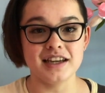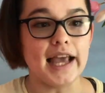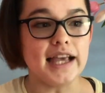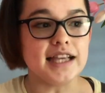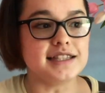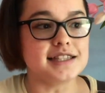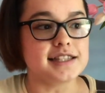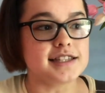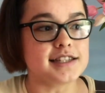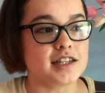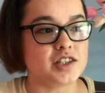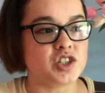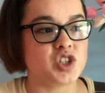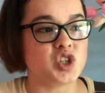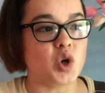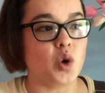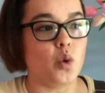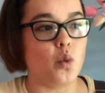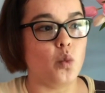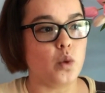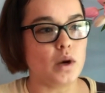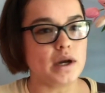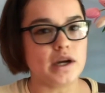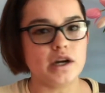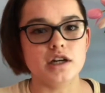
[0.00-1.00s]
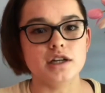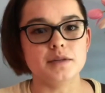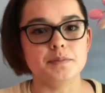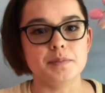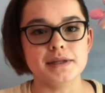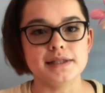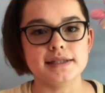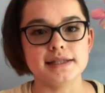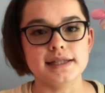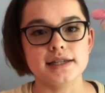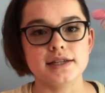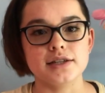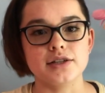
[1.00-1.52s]
in such a weird
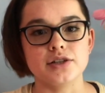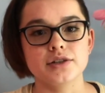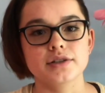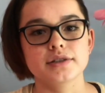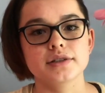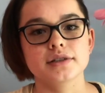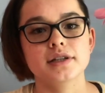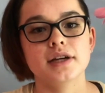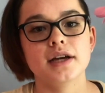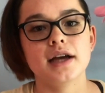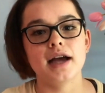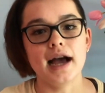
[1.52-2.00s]
position.